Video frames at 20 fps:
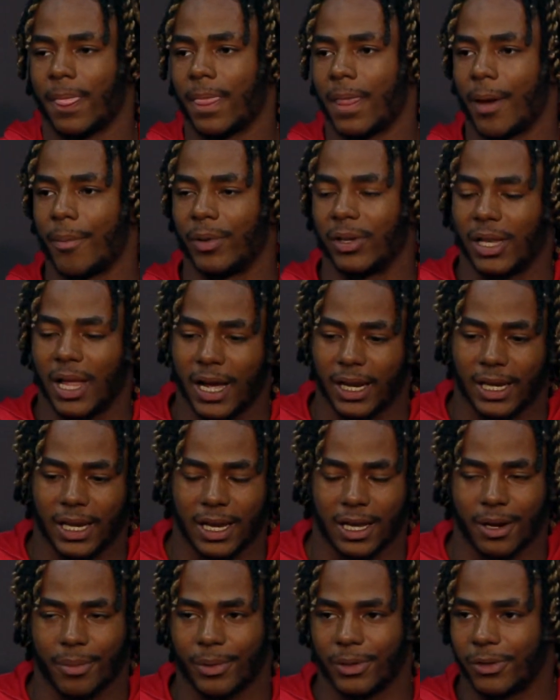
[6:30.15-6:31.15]
I'm going to lock
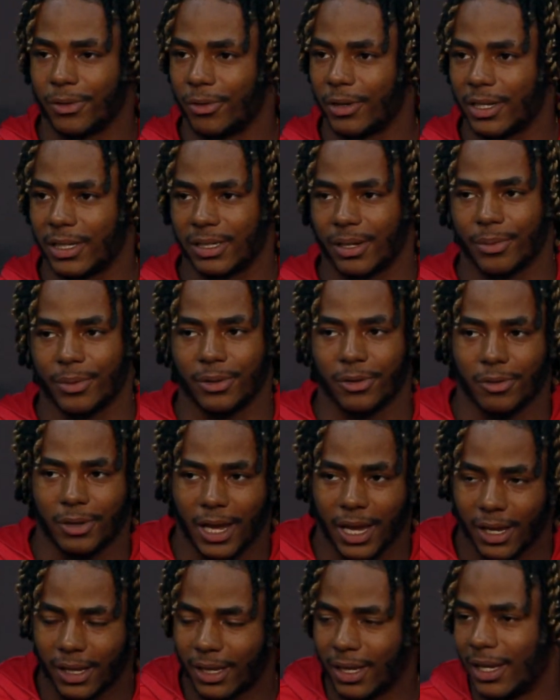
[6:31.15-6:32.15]
in. I'm going to do this. I'm going to do that.